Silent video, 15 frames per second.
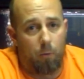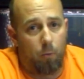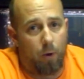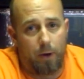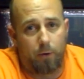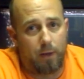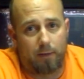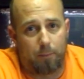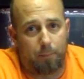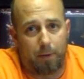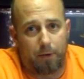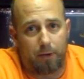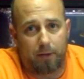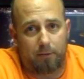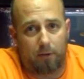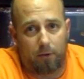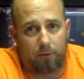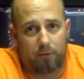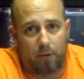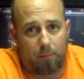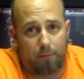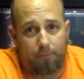we don't get the building until
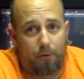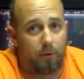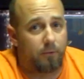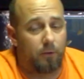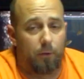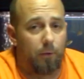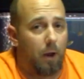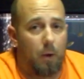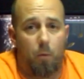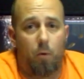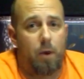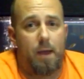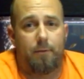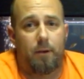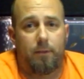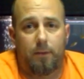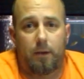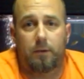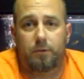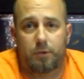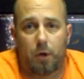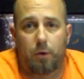December 1st, so I won't have
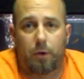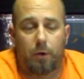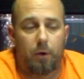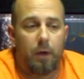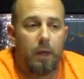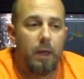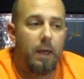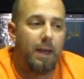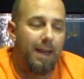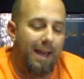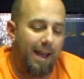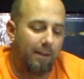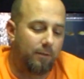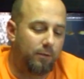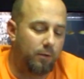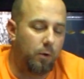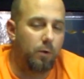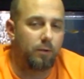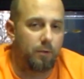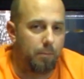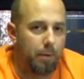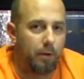anything to show you. As
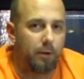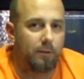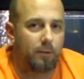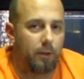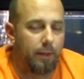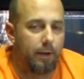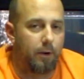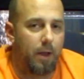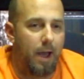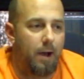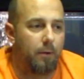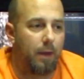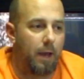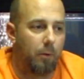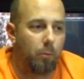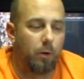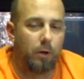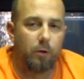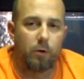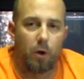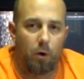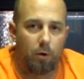soon as the building's cleared out, I
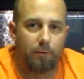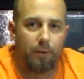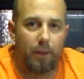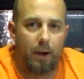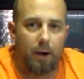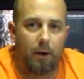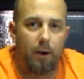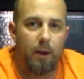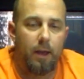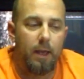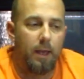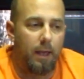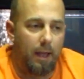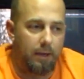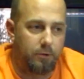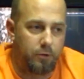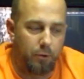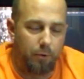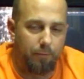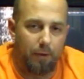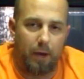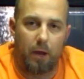will go over there and
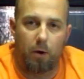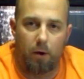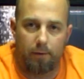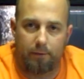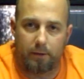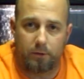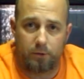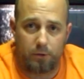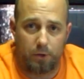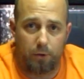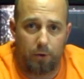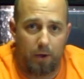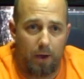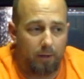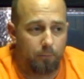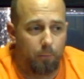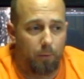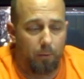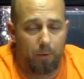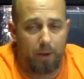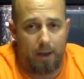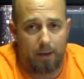shoot a video of it and show you guys
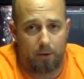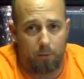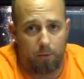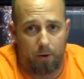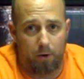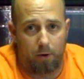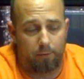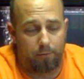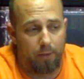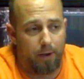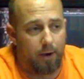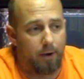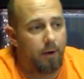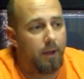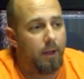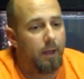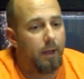what we've got going on over there,